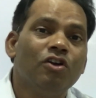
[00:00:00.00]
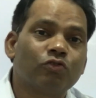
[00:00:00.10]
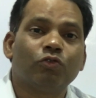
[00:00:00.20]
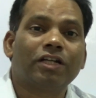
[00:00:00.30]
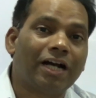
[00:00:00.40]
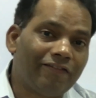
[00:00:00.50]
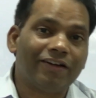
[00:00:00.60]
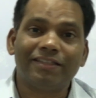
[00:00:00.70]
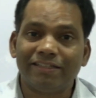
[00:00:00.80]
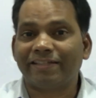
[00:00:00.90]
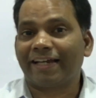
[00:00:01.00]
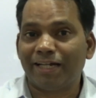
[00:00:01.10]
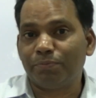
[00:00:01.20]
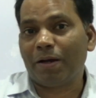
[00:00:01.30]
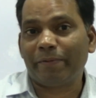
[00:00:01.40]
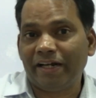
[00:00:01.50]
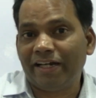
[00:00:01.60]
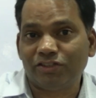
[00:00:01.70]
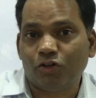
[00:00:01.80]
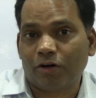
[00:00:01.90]
should cover the second paper,
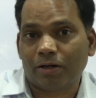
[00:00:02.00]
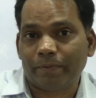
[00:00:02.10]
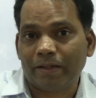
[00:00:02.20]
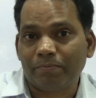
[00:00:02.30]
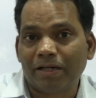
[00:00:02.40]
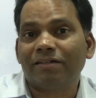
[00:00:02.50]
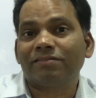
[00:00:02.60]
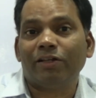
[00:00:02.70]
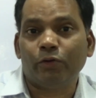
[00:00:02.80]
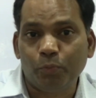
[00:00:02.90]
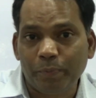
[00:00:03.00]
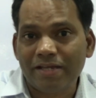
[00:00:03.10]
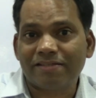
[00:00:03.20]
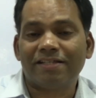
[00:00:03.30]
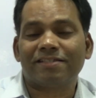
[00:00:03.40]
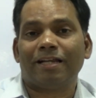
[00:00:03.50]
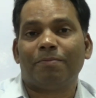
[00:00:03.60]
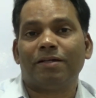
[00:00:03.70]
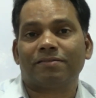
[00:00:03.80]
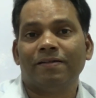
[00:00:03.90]
Indian geography, because the UPSC
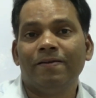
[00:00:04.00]
syllabus,